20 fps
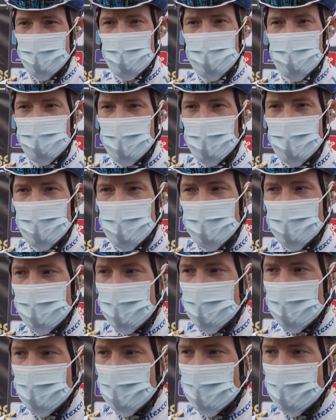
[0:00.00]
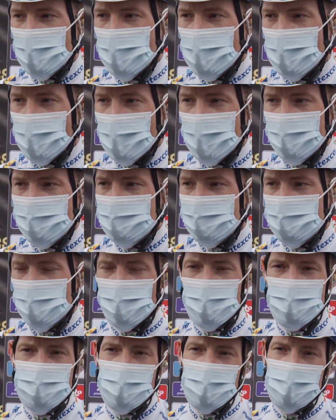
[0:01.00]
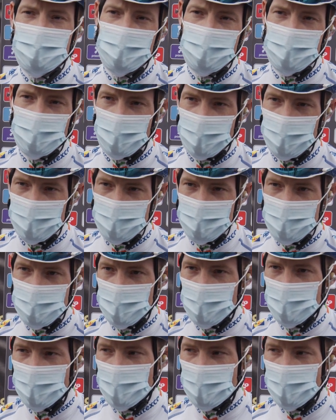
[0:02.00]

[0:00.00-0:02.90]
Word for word: do a great leader, and uh, I have total trust in the guys.